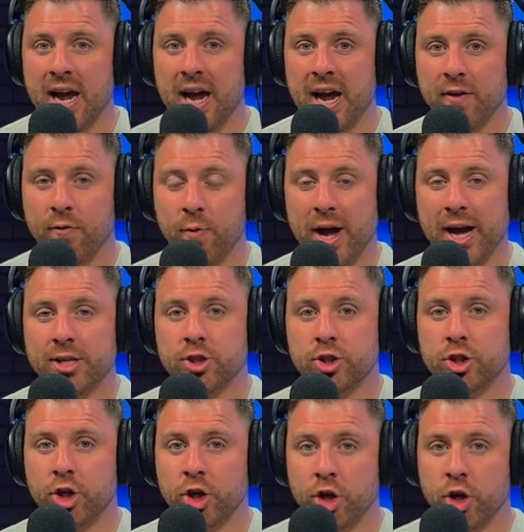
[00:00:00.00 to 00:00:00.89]
if we had
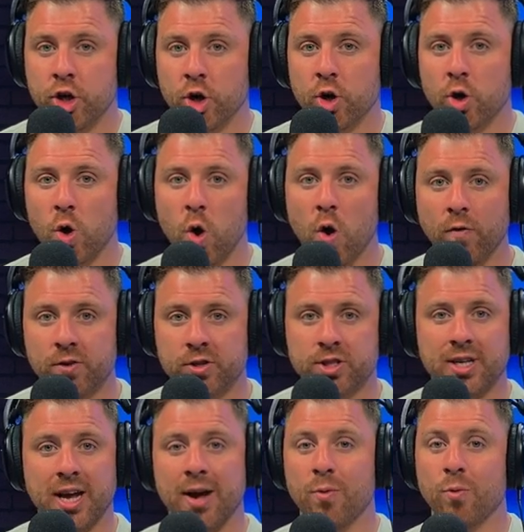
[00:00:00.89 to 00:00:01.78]
secure
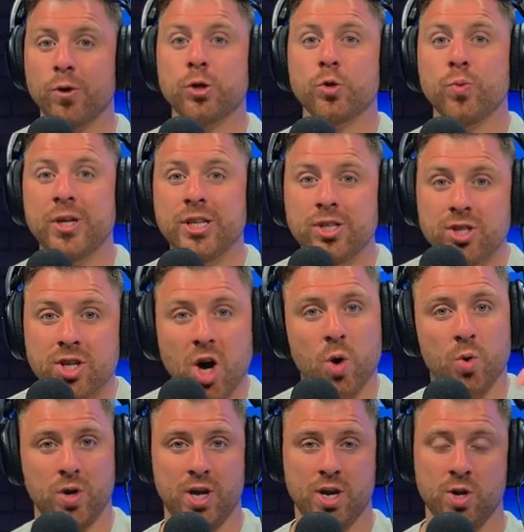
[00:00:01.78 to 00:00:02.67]
oversight, which we
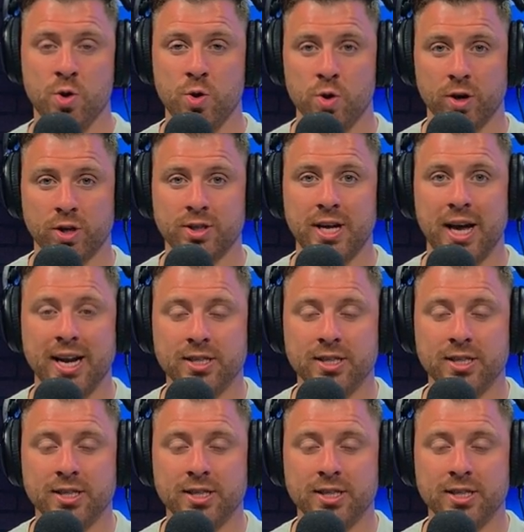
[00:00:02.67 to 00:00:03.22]
don't in New York State.